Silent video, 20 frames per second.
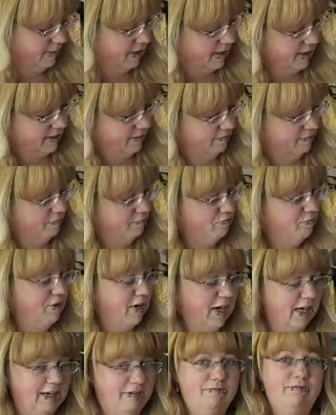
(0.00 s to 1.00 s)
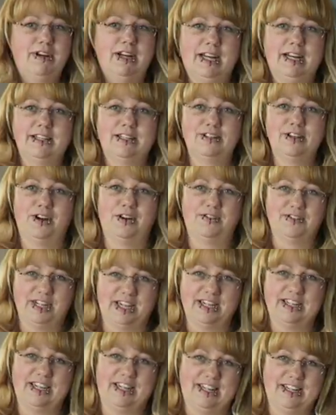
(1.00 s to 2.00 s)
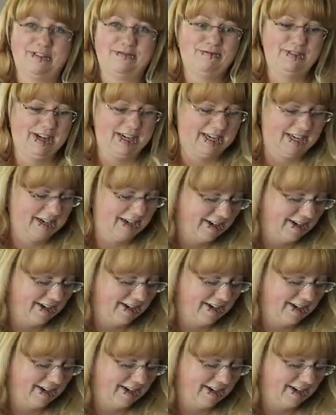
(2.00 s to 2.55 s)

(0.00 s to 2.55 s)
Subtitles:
but it's really, really soft actually. It's really